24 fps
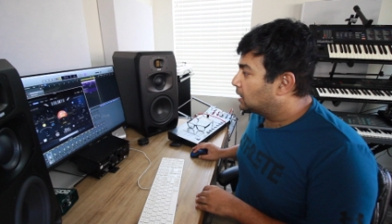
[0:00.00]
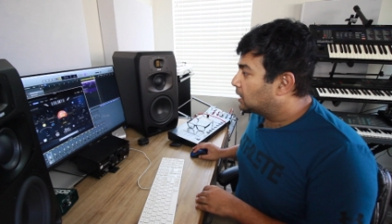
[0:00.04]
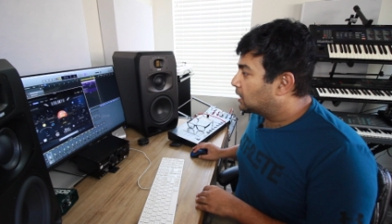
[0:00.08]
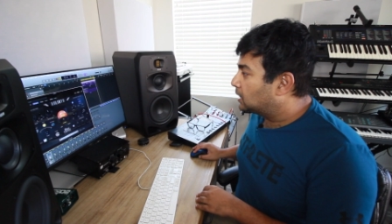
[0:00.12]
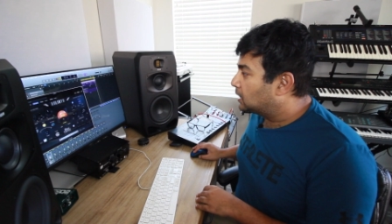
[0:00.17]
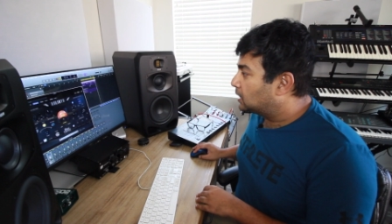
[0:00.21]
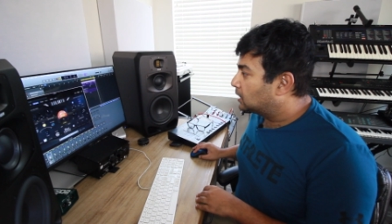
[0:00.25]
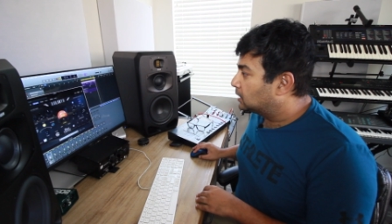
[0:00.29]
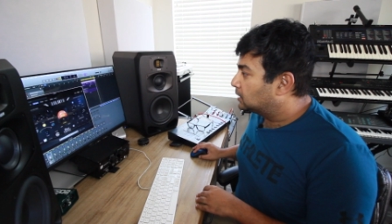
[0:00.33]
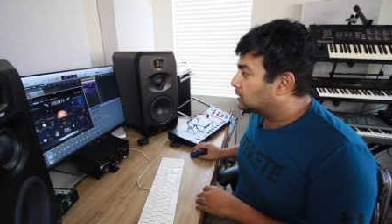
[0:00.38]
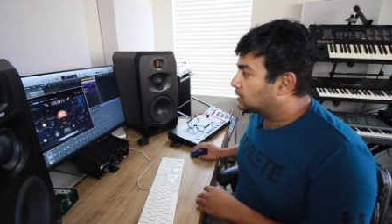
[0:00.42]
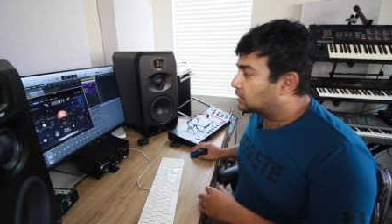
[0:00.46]

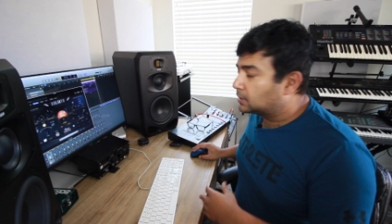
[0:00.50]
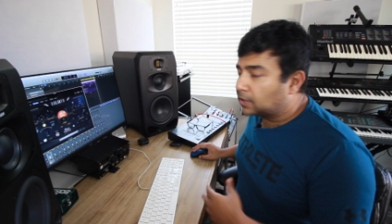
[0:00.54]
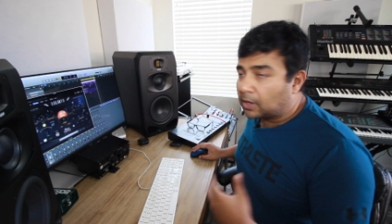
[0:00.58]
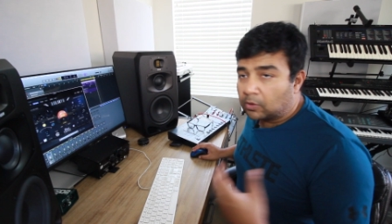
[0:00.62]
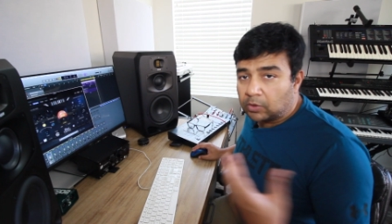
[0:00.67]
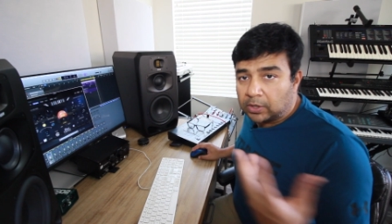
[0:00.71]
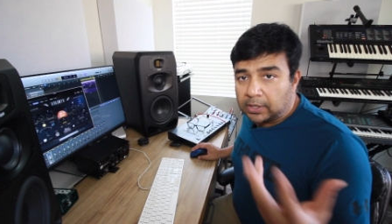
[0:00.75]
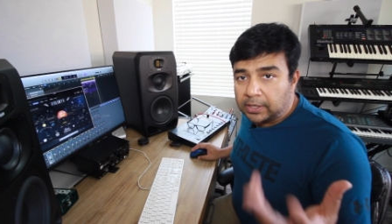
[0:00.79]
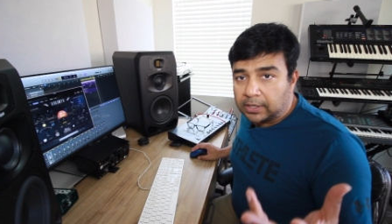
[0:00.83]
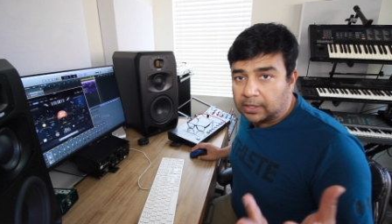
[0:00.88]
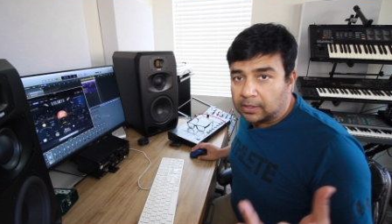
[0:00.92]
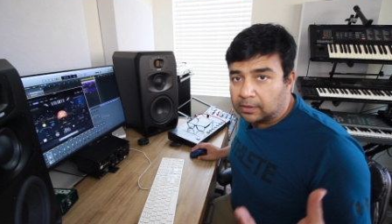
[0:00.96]
the
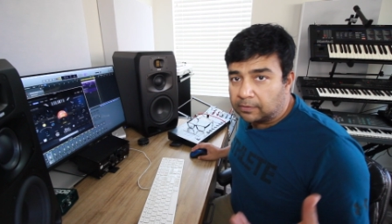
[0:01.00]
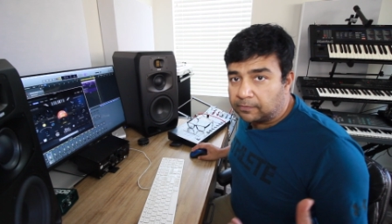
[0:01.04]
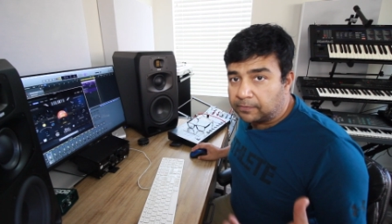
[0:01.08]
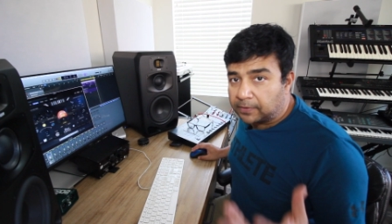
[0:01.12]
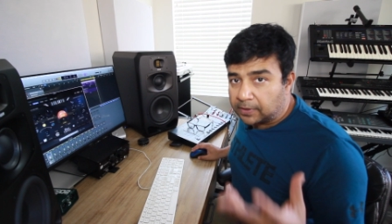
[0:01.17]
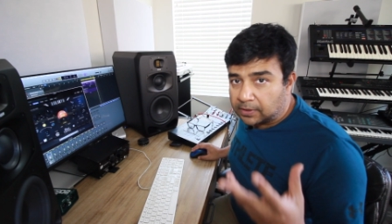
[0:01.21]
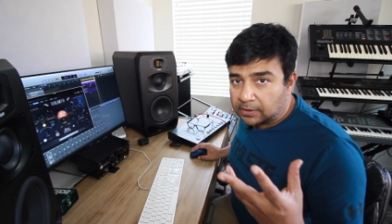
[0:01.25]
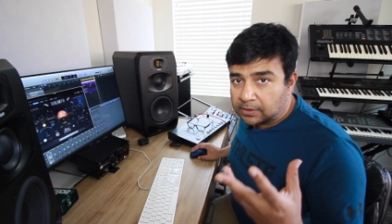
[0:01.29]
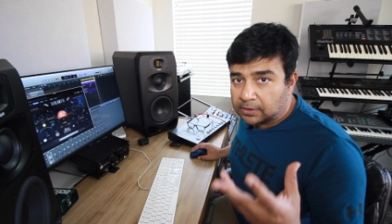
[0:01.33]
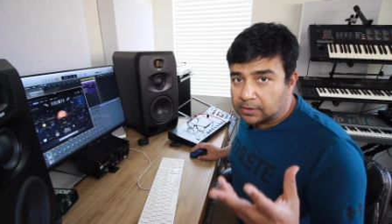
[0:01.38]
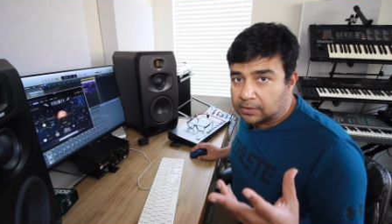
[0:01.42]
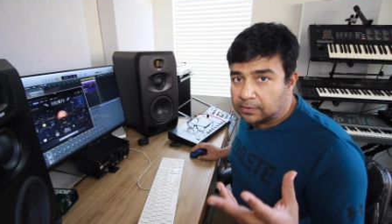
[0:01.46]
sound a little
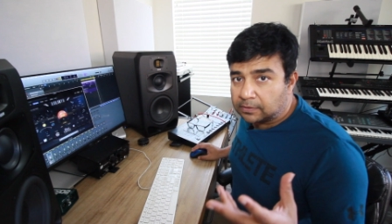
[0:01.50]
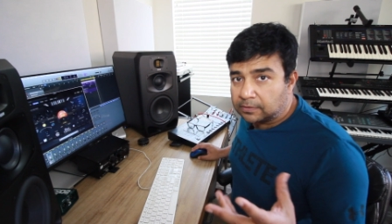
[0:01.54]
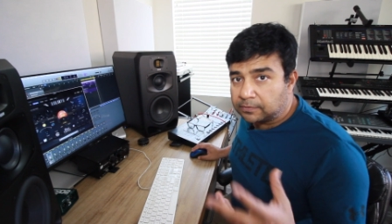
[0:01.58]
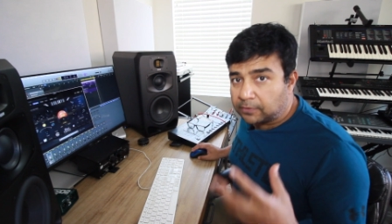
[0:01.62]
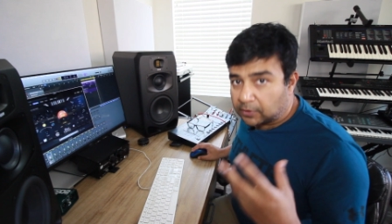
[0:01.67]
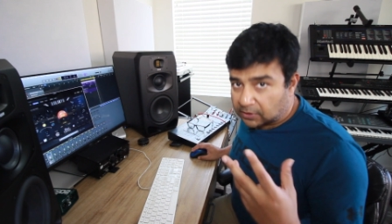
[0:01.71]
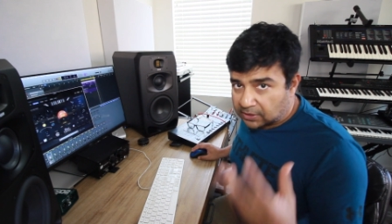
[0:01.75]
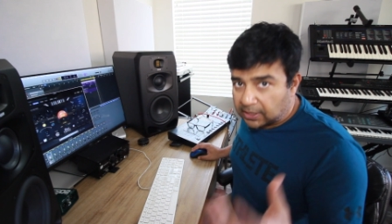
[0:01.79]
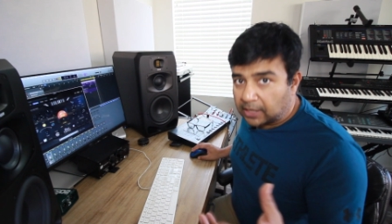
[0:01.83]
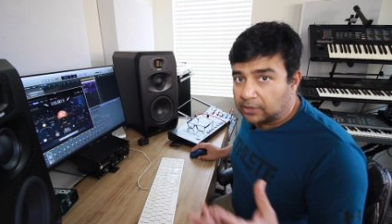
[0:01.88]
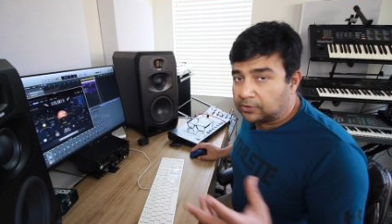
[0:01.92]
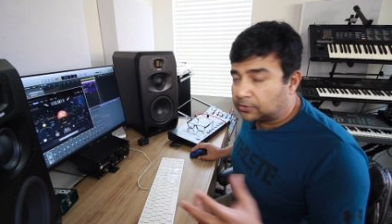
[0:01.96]
first
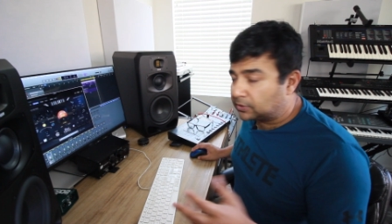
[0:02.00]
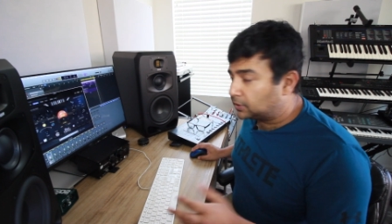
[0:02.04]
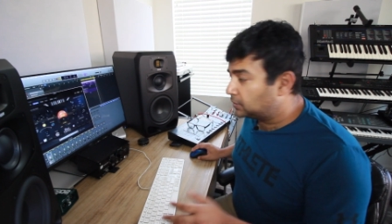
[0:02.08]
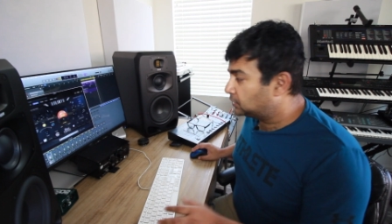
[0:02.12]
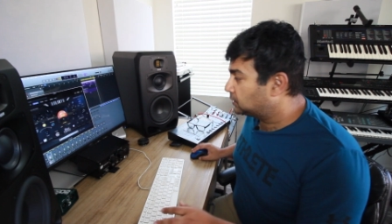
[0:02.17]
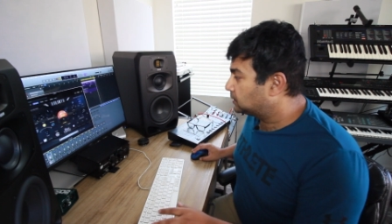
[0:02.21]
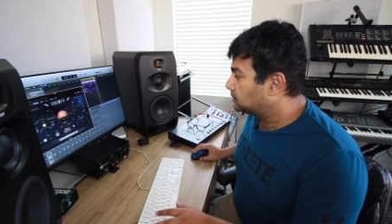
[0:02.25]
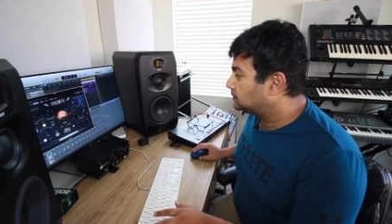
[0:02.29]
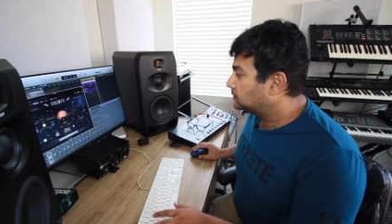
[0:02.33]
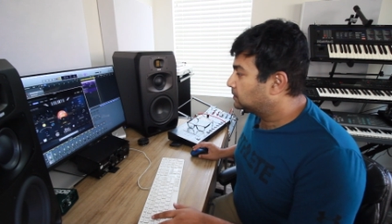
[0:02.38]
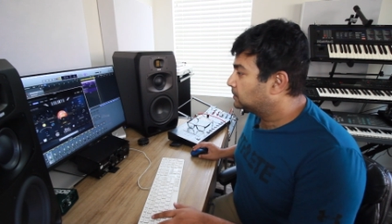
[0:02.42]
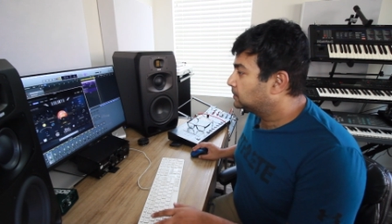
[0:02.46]
for
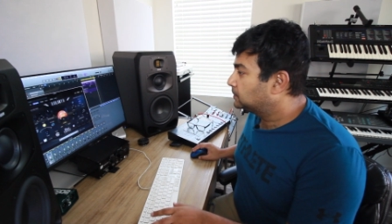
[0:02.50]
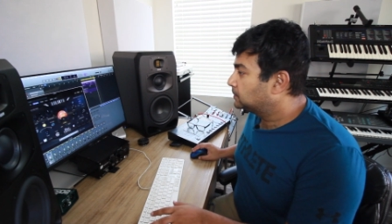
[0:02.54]
saturation.